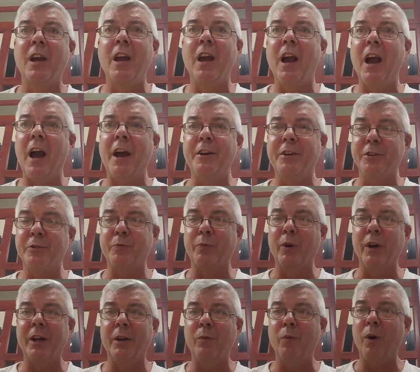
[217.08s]
I just
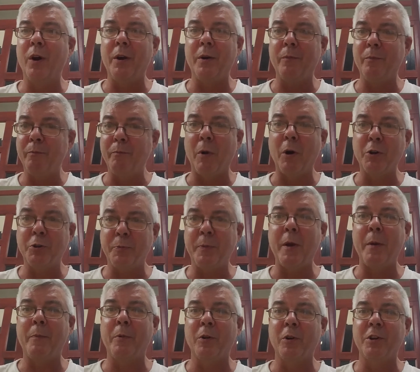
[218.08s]
read what most
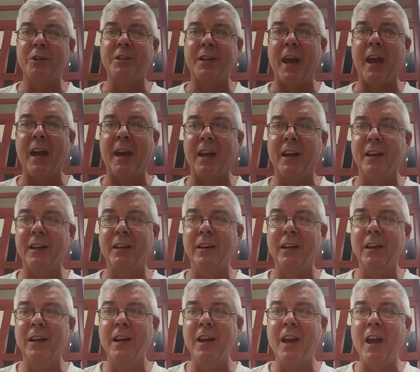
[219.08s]
people are saying,
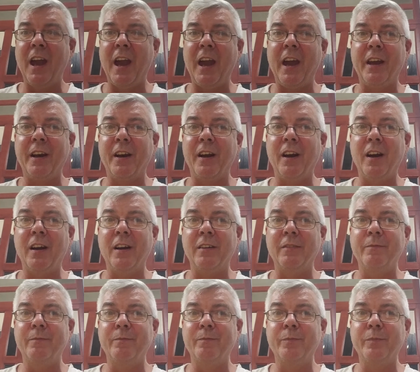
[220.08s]
and
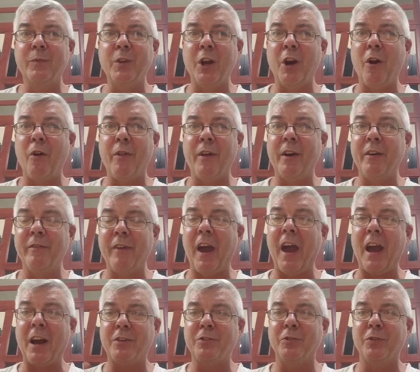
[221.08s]
that have
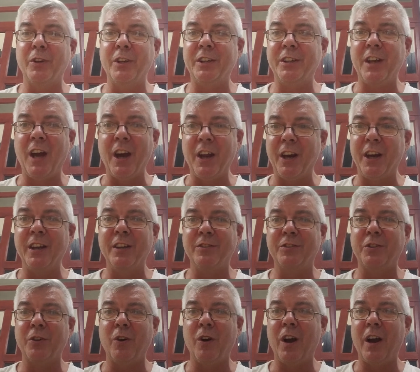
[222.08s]
actually done it.
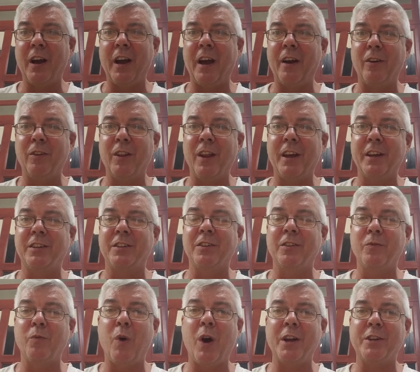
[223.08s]
So I don't like to
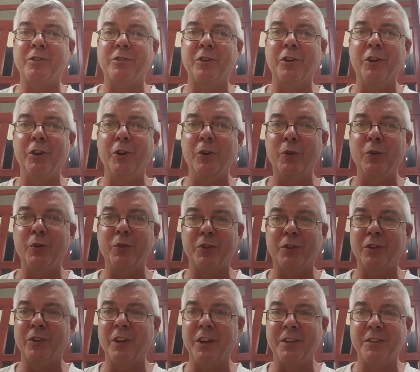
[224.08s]
watch the news
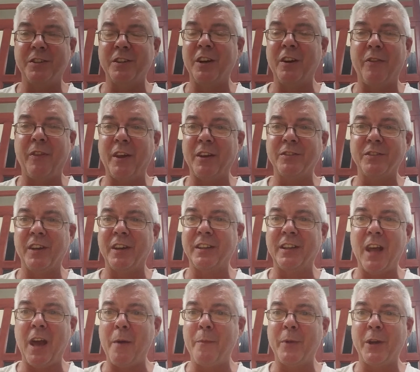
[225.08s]
or listen to things like
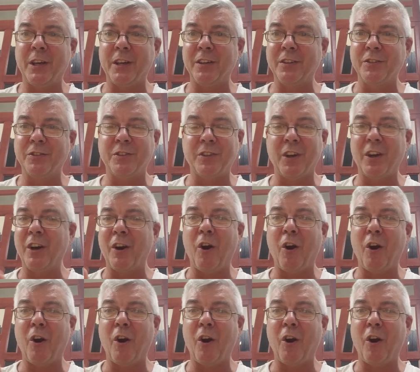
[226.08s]
that, because in